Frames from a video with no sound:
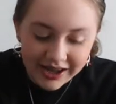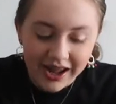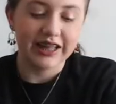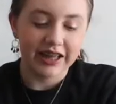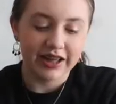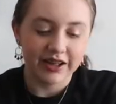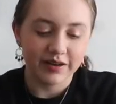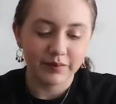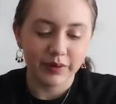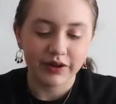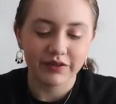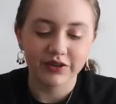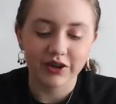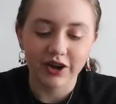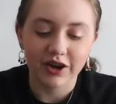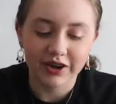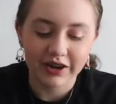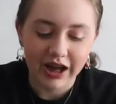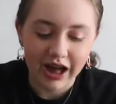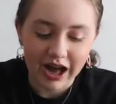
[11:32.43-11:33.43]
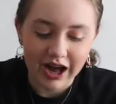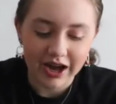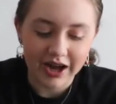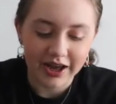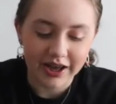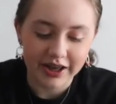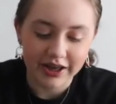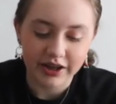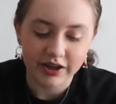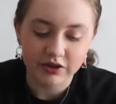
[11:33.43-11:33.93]
In my vlog,
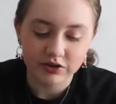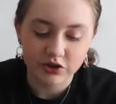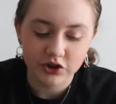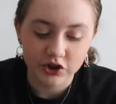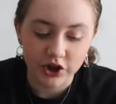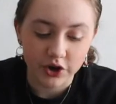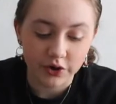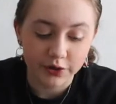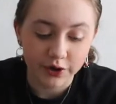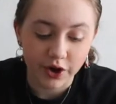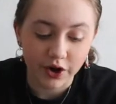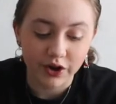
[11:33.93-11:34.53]
I showed